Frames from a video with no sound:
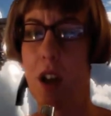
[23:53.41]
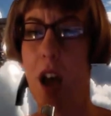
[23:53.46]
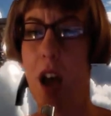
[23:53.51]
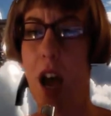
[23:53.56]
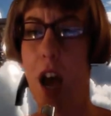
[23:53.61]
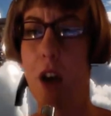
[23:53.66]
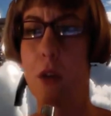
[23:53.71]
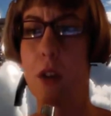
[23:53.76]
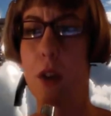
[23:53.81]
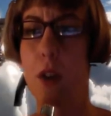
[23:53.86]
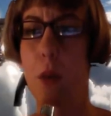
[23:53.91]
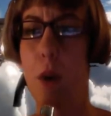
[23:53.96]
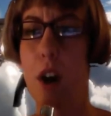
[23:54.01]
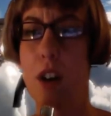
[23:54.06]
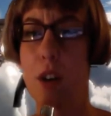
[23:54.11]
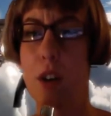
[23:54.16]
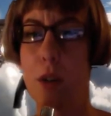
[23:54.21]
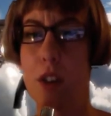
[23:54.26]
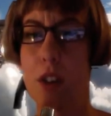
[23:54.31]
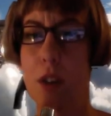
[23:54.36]
I only want
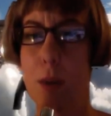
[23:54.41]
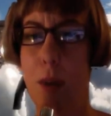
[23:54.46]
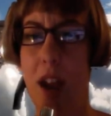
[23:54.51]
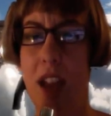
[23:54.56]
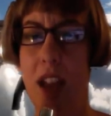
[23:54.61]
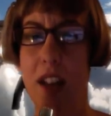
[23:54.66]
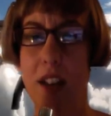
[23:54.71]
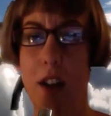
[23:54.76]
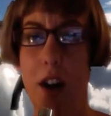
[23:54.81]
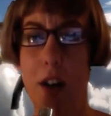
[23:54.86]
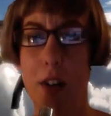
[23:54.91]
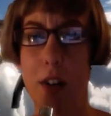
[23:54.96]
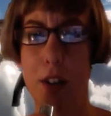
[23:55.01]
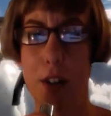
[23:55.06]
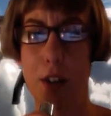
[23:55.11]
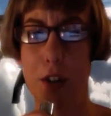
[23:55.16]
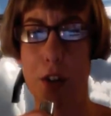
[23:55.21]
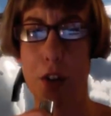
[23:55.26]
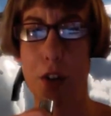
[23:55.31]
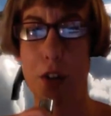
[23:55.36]
to expand
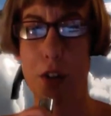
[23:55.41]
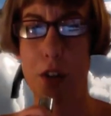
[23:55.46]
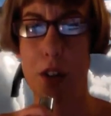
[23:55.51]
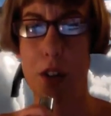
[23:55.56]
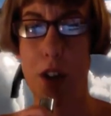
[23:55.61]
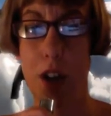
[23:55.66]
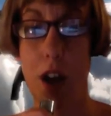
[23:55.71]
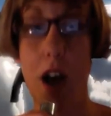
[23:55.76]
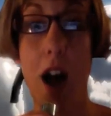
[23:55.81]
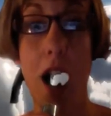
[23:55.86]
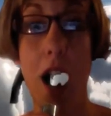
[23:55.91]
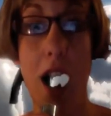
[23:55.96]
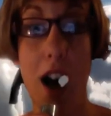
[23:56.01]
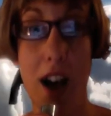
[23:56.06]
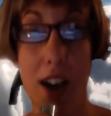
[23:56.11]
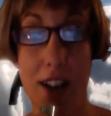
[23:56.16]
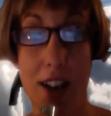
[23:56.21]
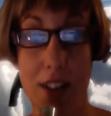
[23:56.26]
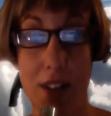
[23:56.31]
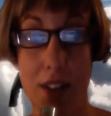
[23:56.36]
knowledge.
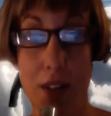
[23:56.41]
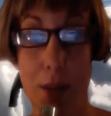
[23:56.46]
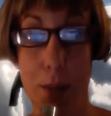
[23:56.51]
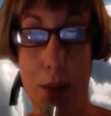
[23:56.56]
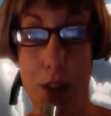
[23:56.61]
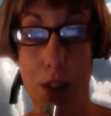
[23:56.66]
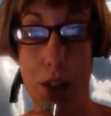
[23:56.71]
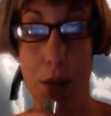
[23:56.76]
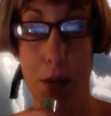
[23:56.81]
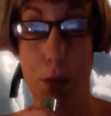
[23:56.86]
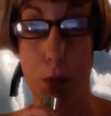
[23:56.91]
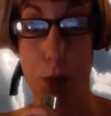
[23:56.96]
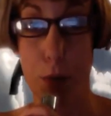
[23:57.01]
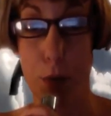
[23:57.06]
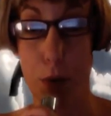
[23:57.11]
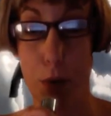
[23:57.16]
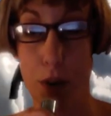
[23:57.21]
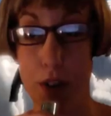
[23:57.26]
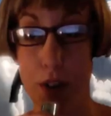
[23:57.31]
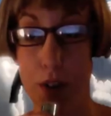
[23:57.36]
I simply
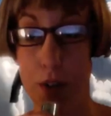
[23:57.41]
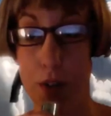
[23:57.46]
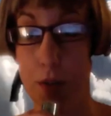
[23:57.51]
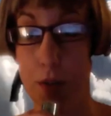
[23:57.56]
report.